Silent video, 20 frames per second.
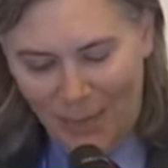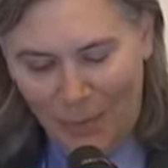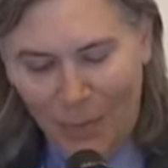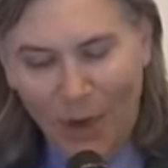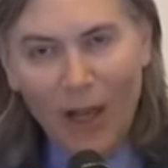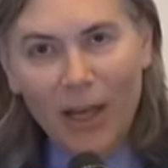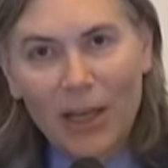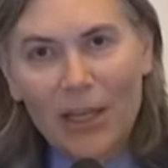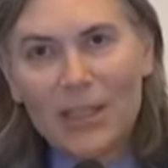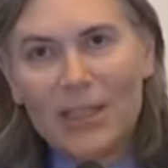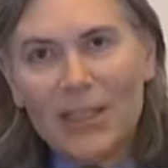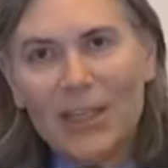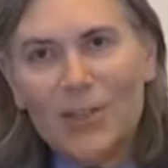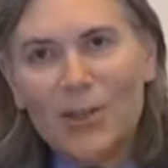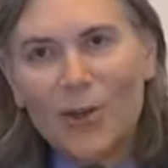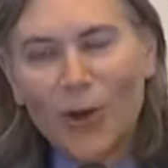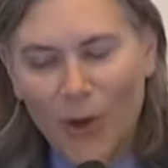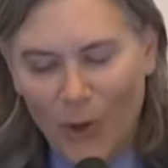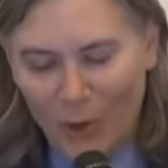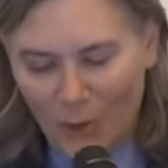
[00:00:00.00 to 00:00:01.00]

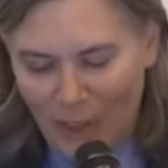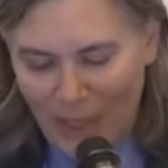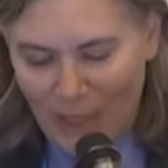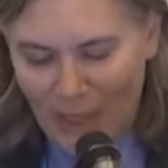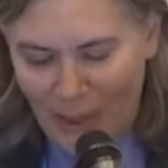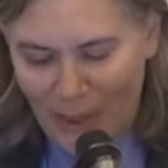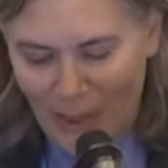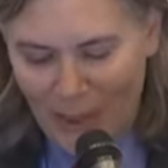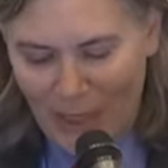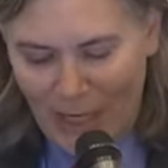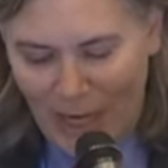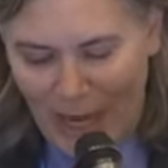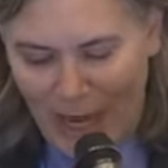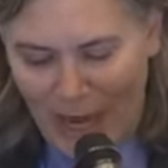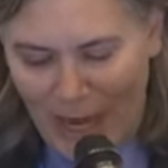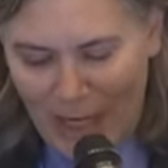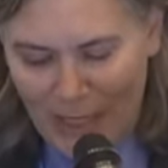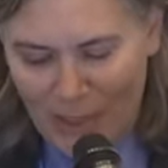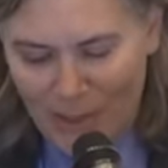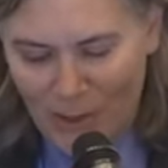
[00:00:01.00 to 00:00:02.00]
policies are only good
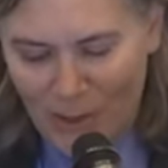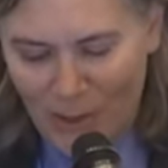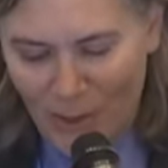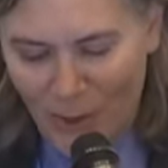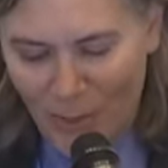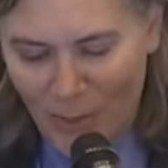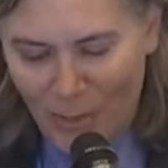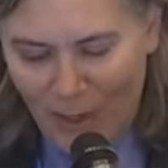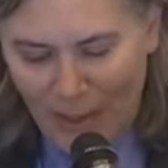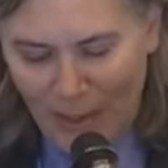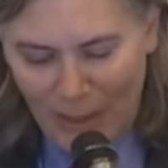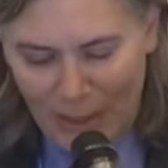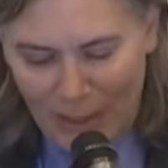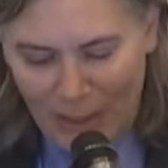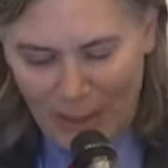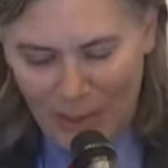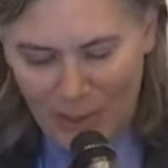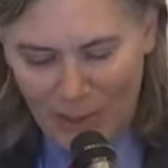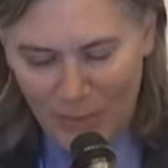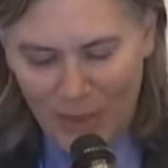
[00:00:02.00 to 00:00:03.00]
as their
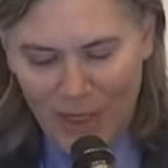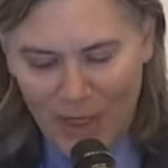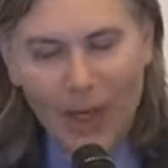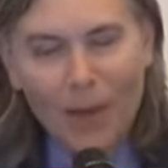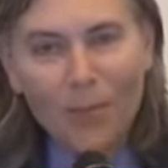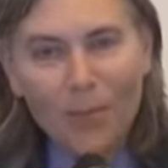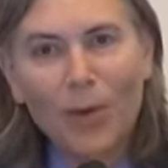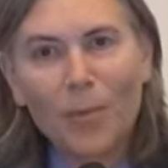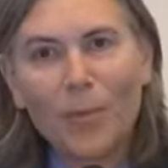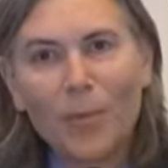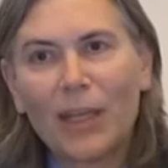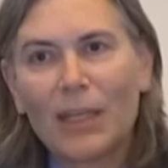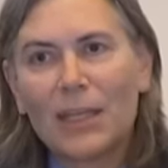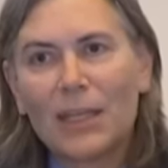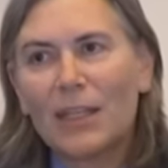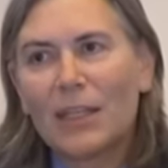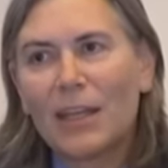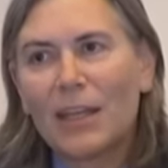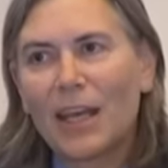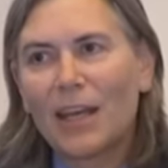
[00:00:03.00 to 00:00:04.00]
ability to be
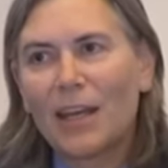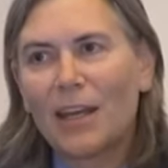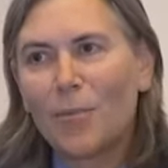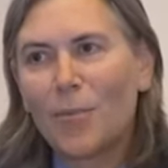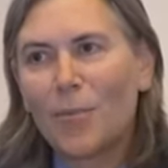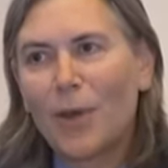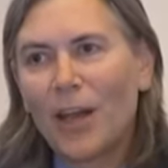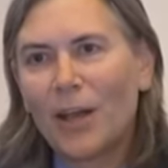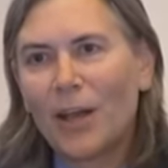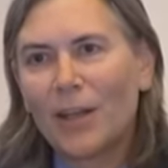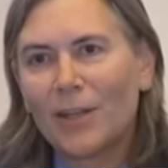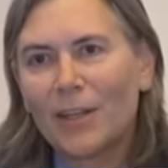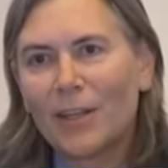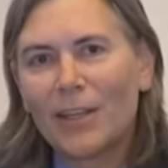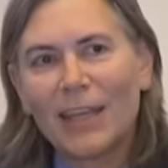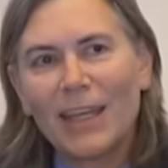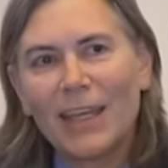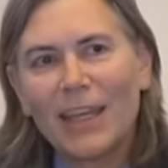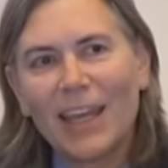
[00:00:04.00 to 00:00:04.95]
implemented and upheld.